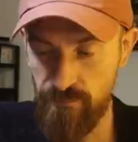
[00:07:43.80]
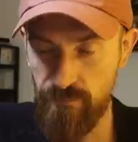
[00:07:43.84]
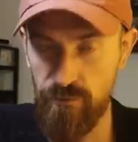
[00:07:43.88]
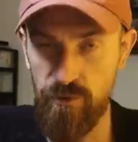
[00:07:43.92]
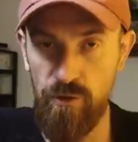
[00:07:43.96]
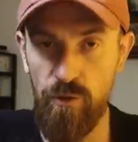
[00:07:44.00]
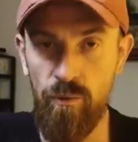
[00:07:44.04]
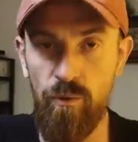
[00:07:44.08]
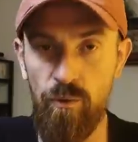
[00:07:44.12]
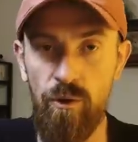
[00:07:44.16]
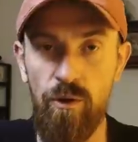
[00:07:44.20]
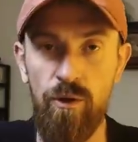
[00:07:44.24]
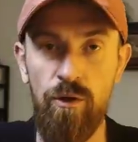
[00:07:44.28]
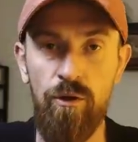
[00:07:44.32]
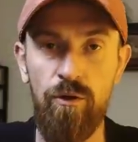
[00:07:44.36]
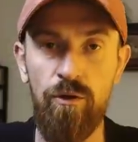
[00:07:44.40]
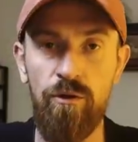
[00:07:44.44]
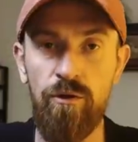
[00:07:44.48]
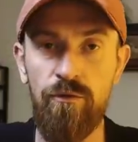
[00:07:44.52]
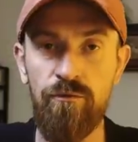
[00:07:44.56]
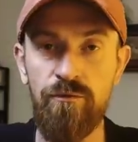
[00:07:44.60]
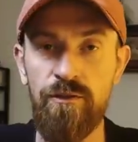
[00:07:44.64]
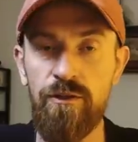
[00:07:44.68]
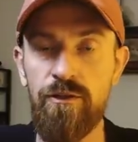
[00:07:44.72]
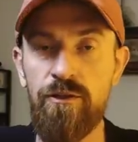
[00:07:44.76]
So all
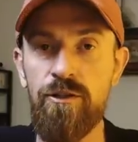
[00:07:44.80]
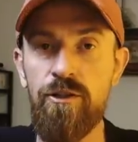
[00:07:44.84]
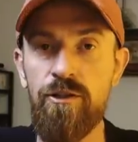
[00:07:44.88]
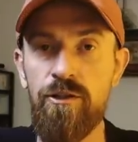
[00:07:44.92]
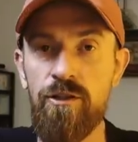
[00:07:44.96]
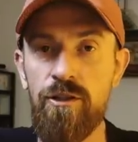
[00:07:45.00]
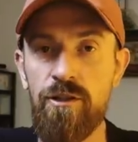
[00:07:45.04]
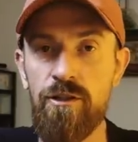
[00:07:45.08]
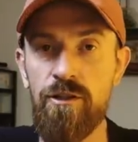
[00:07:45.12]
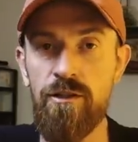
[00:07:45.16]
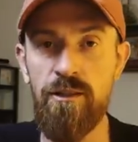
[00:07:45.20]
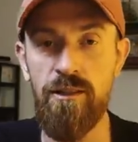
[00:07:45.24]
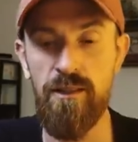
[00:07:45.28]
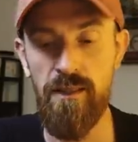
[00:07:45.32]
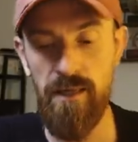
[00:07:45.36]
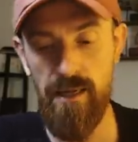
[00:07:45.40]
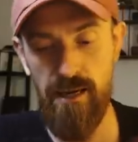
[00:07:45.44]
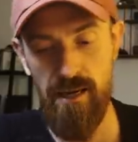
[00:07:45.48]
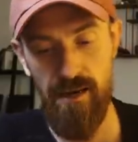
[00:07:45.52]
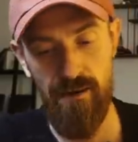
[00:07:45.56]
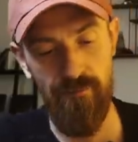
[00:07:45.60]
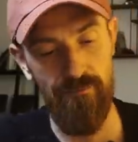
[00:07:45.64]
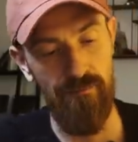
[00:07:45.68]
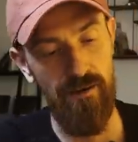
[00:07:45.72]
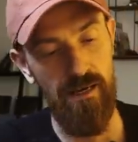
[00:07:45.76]
of the t-shirts that I
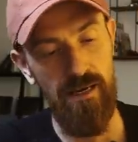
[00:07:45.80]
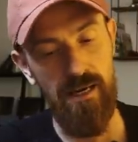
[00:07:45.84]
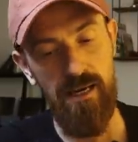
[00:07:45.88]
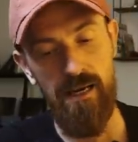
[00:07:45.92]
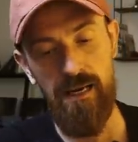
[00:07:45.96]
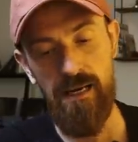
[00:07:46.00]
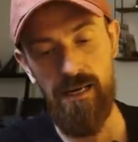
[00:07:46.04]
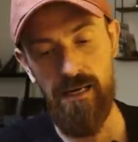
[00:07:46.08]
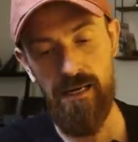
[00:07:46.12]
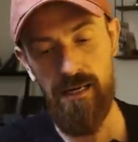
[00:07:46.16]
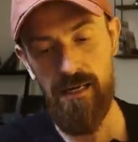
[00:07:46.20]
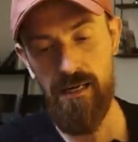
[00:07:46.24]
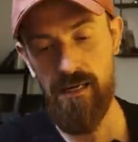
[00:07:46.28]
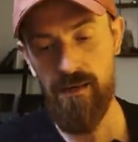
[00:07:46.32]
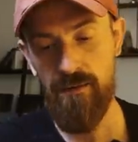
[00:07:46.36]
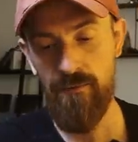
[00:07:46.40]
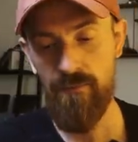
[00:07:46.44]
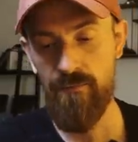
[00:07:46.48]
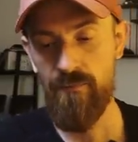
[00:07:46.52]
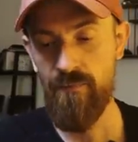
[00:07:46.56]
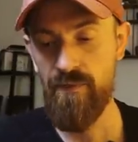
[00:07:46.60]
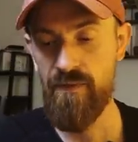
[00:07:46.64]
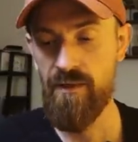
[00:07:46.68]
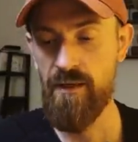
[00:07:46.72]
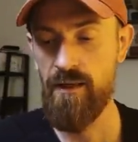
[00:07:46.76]
have are
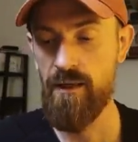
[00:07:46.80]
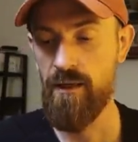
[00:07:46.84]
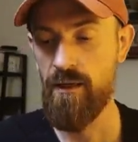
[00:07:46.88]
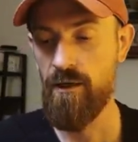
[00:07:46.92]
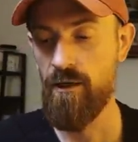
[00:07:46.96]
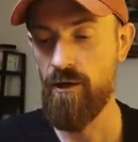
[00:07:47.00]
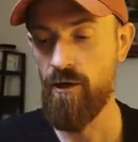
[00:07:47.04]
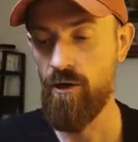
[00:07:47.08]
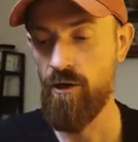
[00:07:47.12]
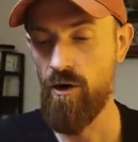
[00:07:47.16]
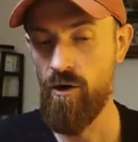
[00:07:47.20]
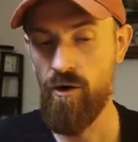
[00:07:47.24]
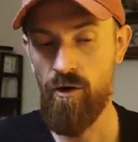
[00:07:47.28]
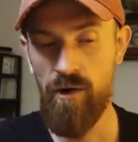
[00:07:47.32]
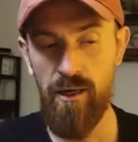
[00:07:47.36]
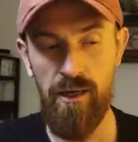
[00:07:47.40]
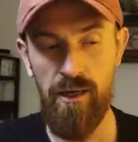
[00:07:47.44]
the long